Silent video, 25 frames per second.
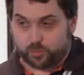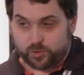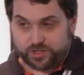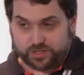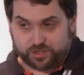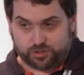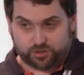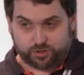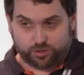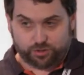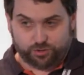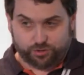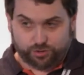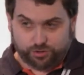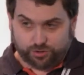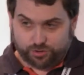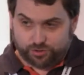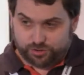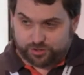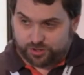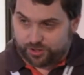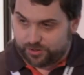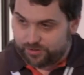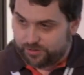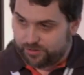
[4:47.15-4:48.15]
We
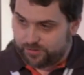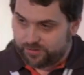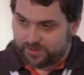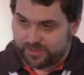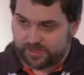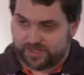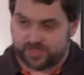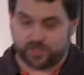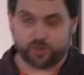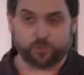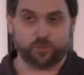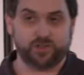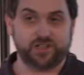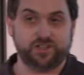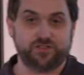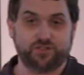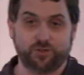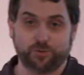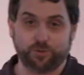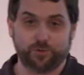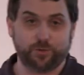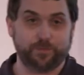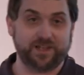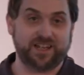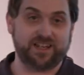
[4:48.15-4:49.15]
could equally
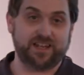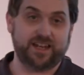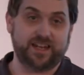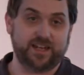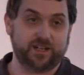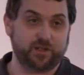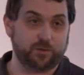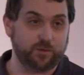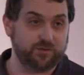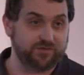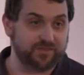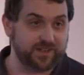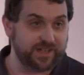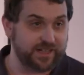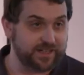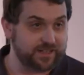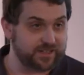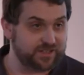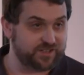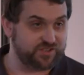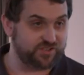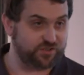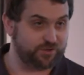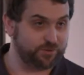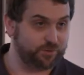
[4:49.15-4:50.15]
talk about
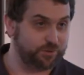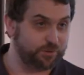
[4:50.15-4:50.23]
Equifax,